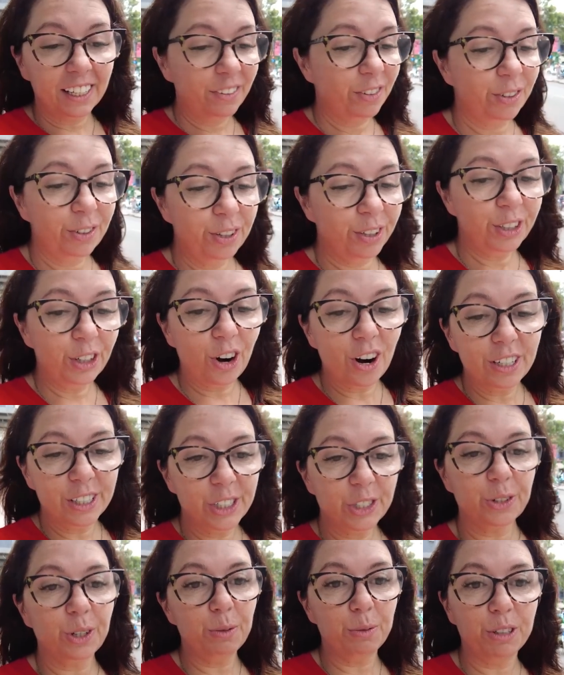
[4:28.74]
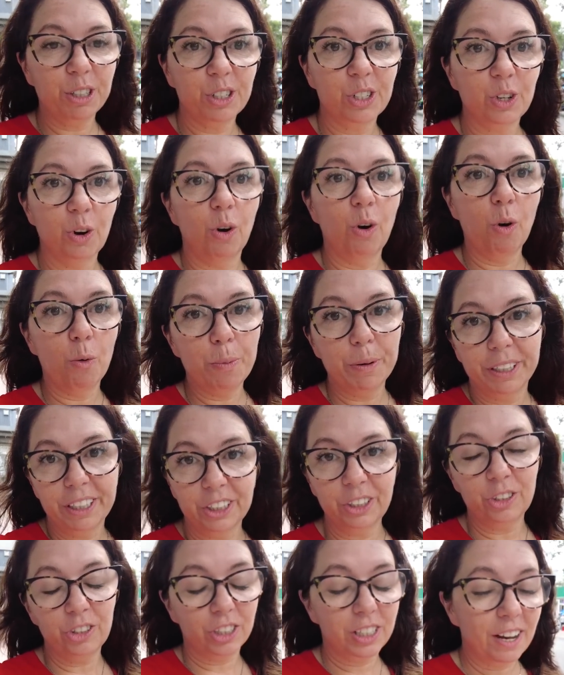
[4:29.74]
if you're on a street where there's no
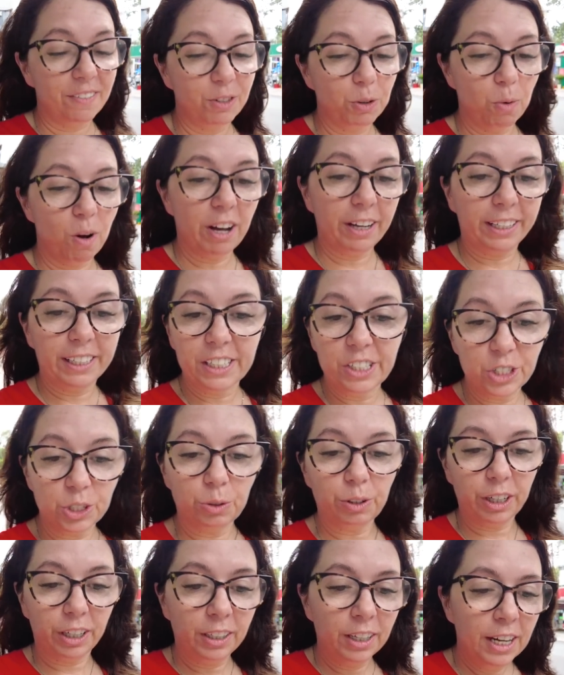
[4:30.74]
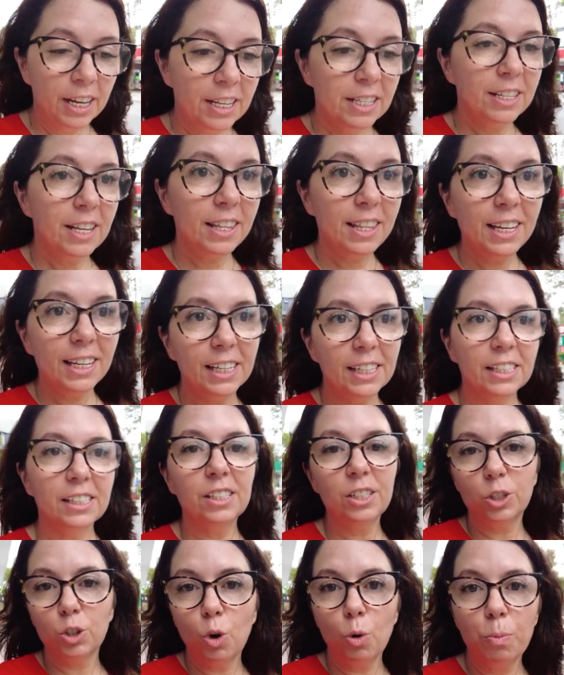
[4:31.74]
opening, you just have to walk into it. The thing
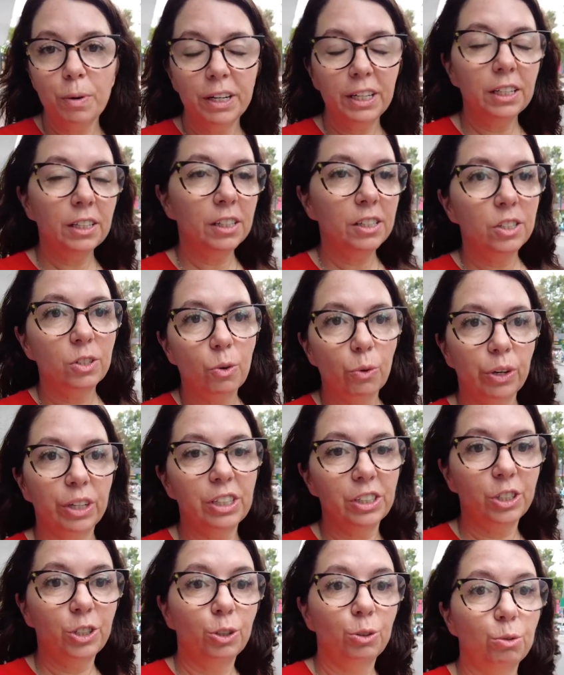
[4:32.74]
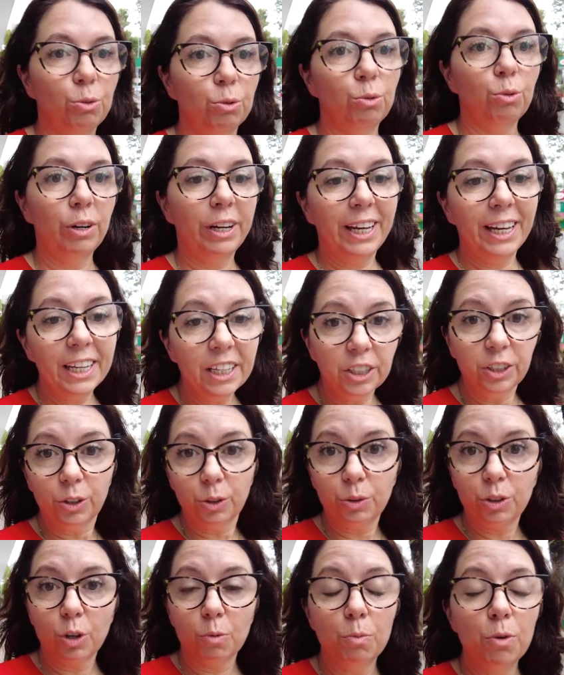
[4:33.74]
is, nobody is going to hit
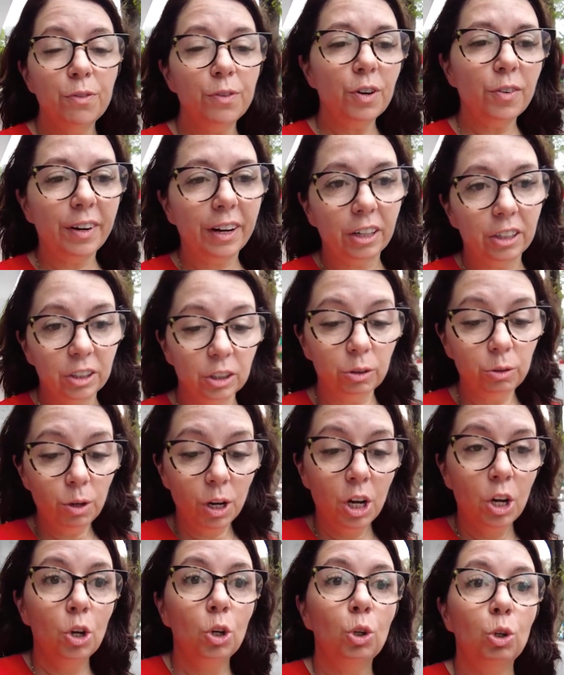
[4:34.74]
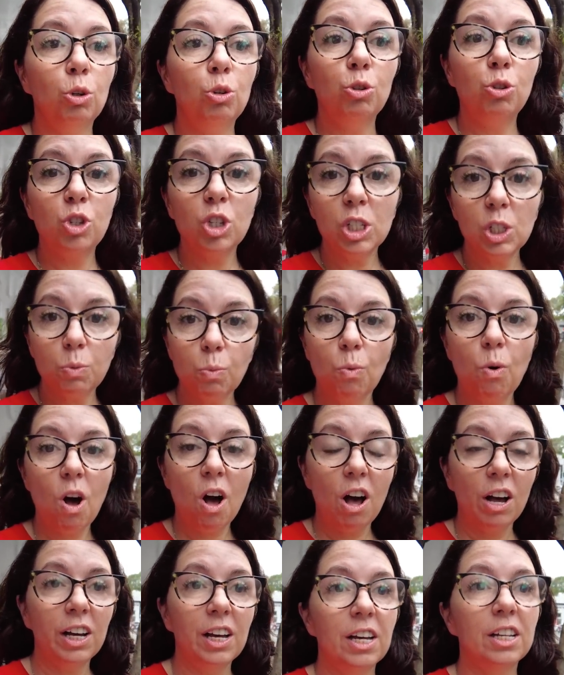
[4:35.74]
you. They'll move around you. You just walk